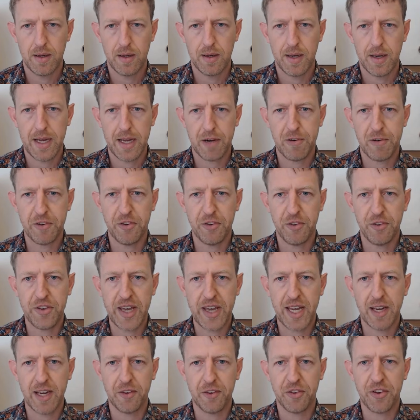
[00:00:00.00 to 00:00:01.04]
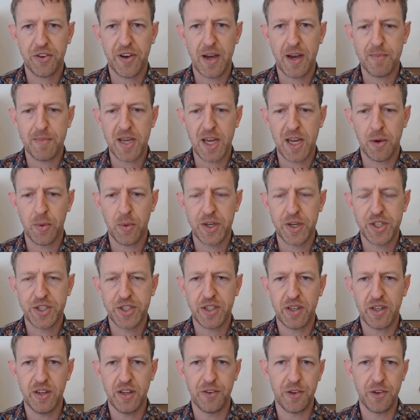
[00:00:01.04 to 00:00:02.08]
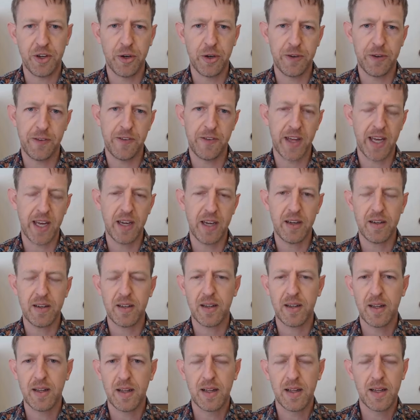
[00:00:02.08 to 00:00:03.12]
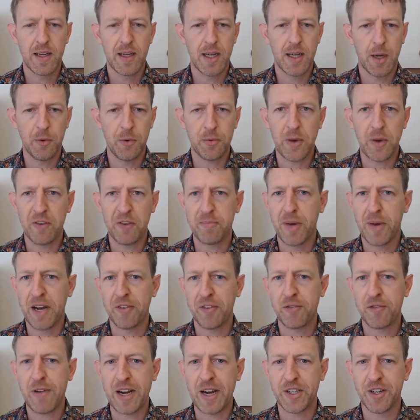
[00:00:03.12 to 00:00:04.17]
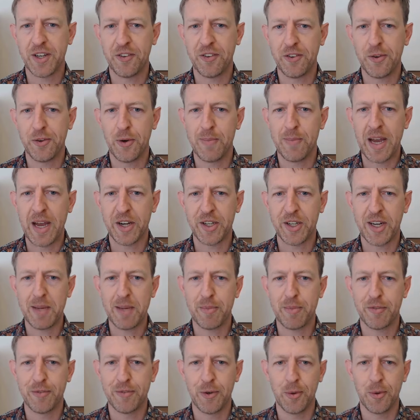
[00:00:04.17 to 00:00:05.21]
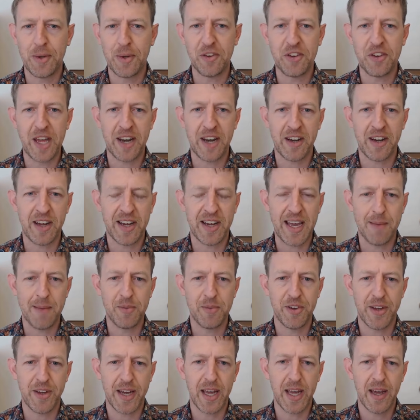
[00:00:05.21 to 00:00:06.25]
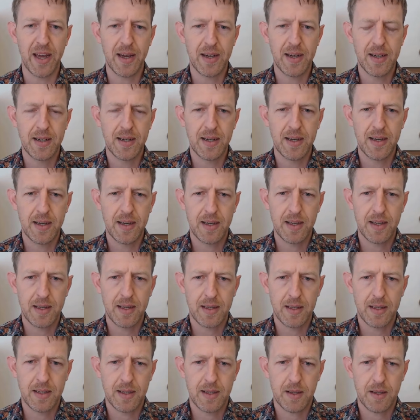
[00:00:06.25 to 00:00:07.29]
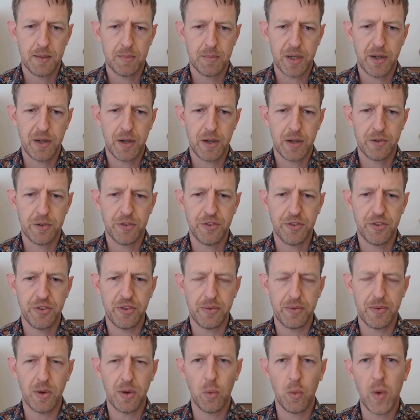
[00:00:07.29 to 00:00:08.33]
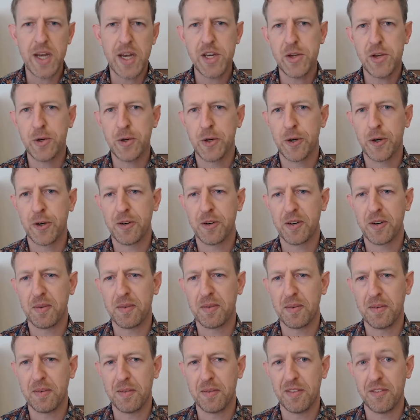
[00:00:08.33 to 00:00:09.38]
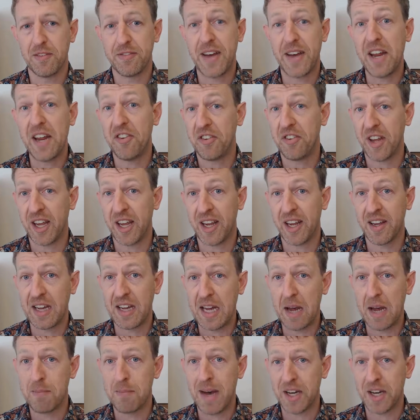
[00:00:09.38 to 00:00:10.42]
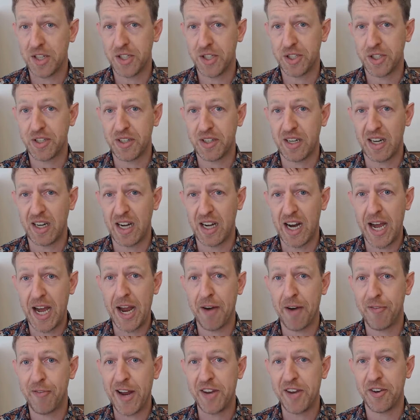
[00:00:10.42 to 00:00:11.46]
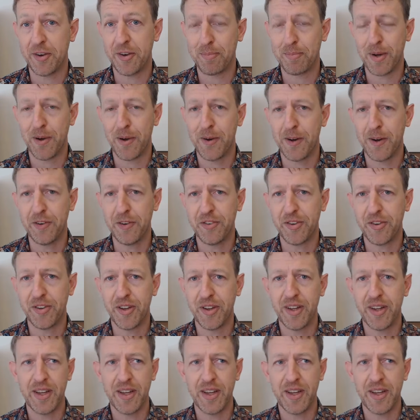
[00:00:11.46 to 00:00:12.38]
Now Chris is taking his time here, which is a good thing. It was one of my instructions to him actually before we started our game today. Because when you're facing a much higher rated opponent,